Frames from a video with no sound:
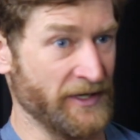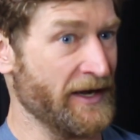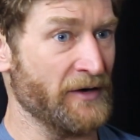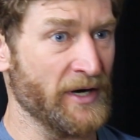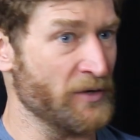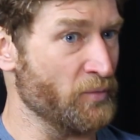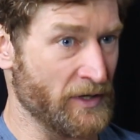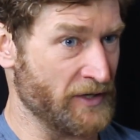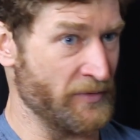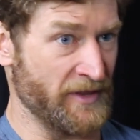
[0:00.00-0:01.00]
Like, mm. I don't hmm. want to
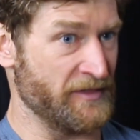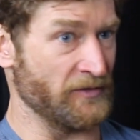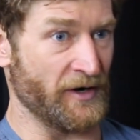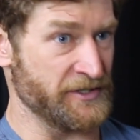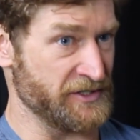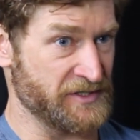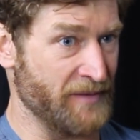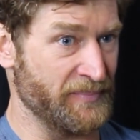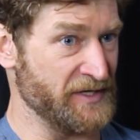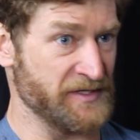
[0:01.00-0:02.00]
work with the largest
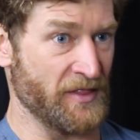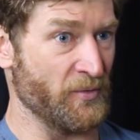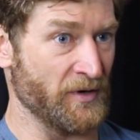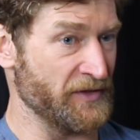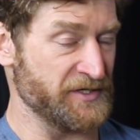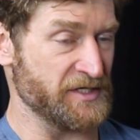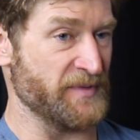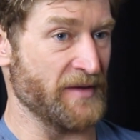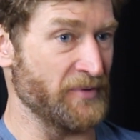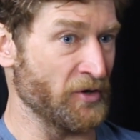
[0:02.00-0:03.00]
companies in the world and just
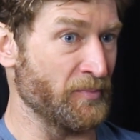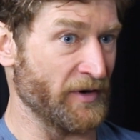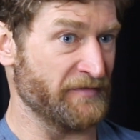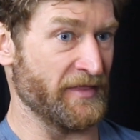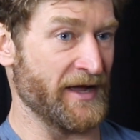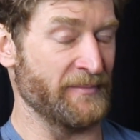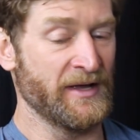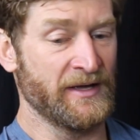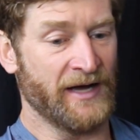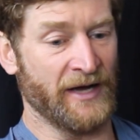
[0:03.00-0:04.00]
be a billboard for them.
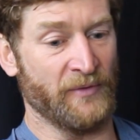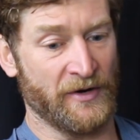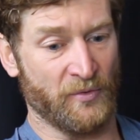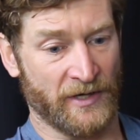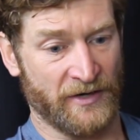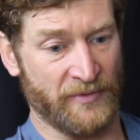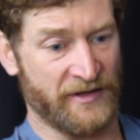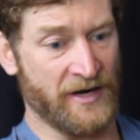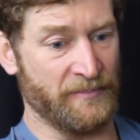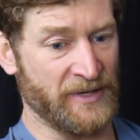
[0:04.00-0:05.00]
I want to work with
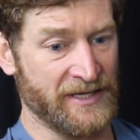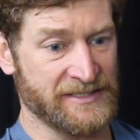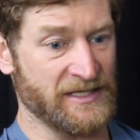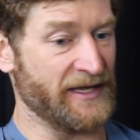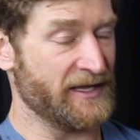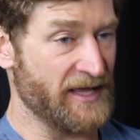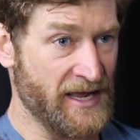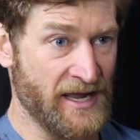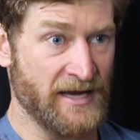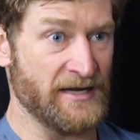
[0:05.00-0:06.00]
companies like
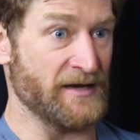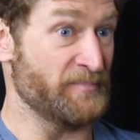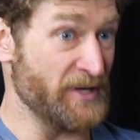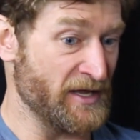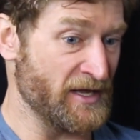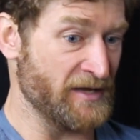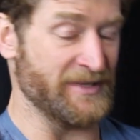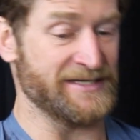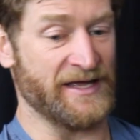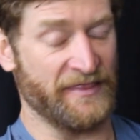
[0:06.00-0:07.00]
Kane and Beam
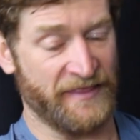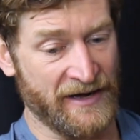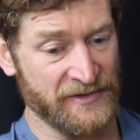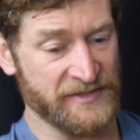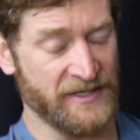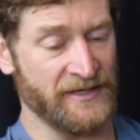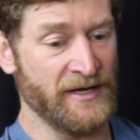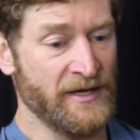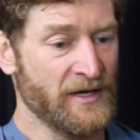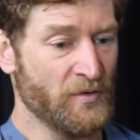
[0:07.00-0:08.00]
and 10,000,
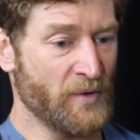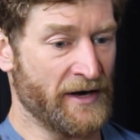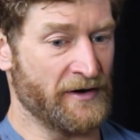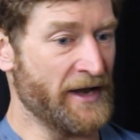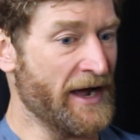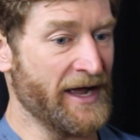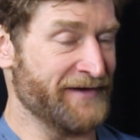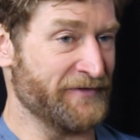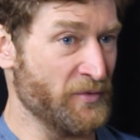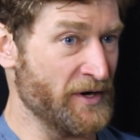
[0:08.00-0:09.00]
where not
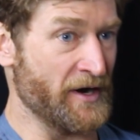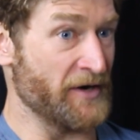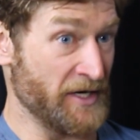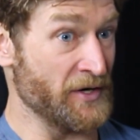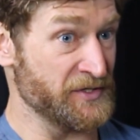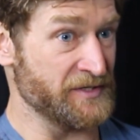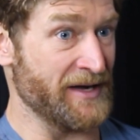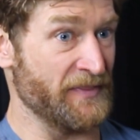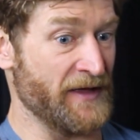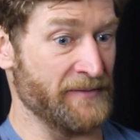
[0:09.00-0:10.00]
everyone already knows
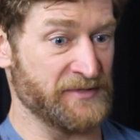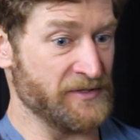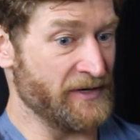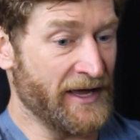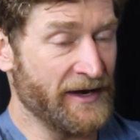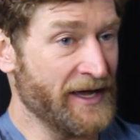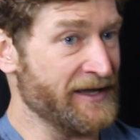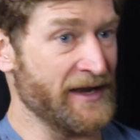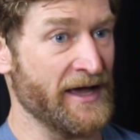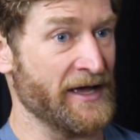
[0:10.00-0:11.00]
about them. So, again, I
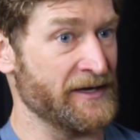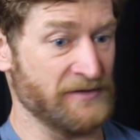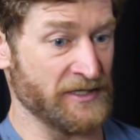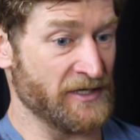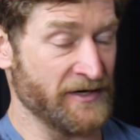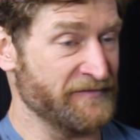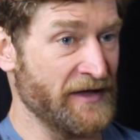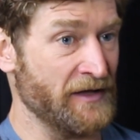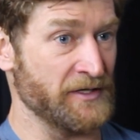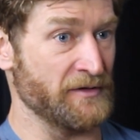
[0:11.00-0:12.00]
can add a ton of
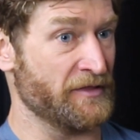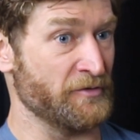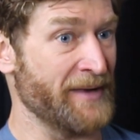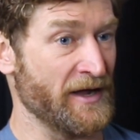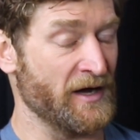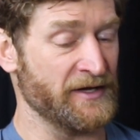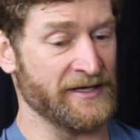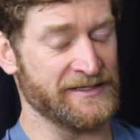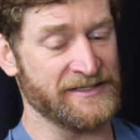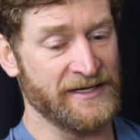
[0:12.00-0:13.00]
value through my
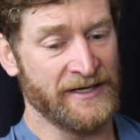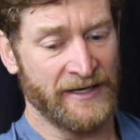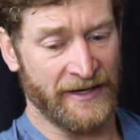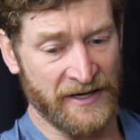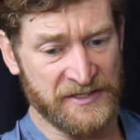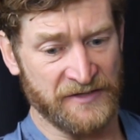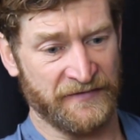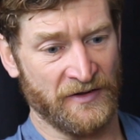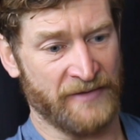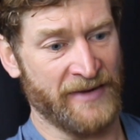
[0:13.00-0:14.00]
audience. And I also
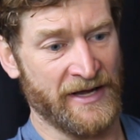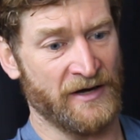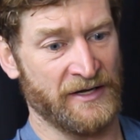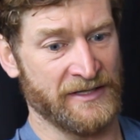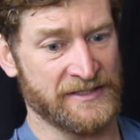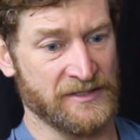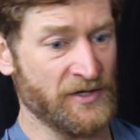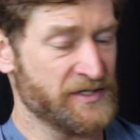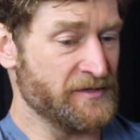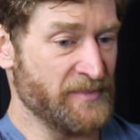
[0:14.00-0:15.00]
feel like my audience
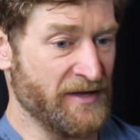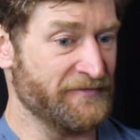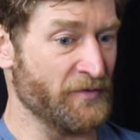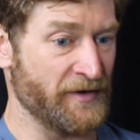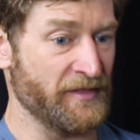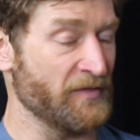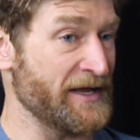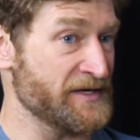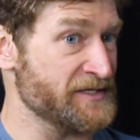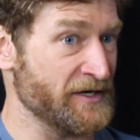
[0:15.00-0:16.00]
looks to me for the
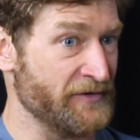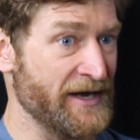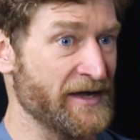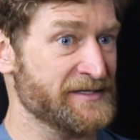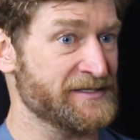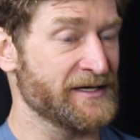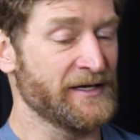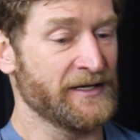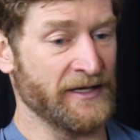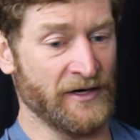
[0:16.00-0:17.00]
latest and greatest,
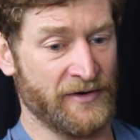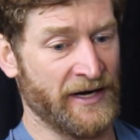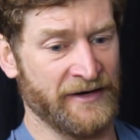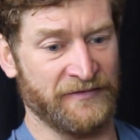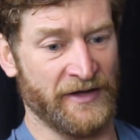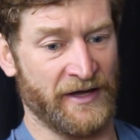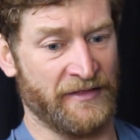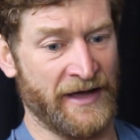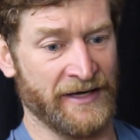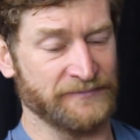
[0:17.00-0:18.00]
you know, kind of like
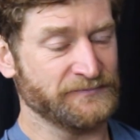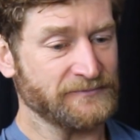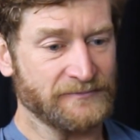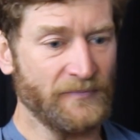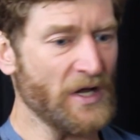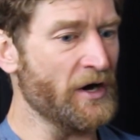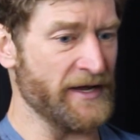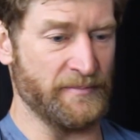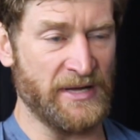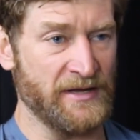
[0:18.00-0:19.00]
that
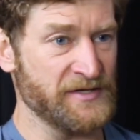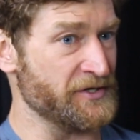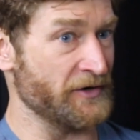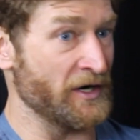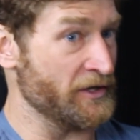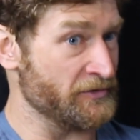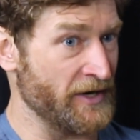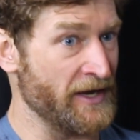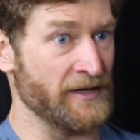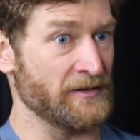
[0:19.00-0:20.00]
Beast or
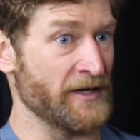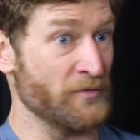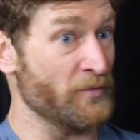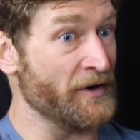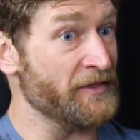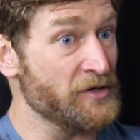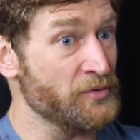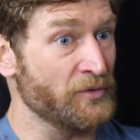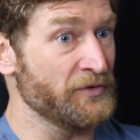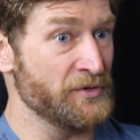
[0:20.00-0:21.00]
Uncreate? Like, what are the
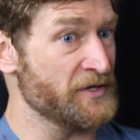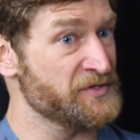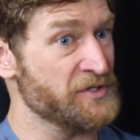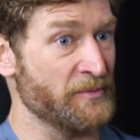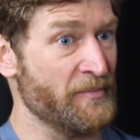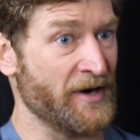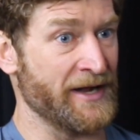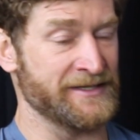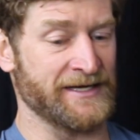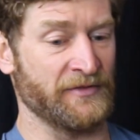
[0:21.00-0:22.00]
cool new consumer
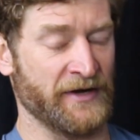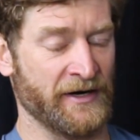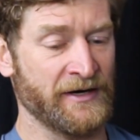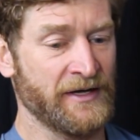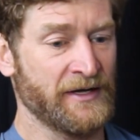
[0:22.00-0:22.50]
brands out there?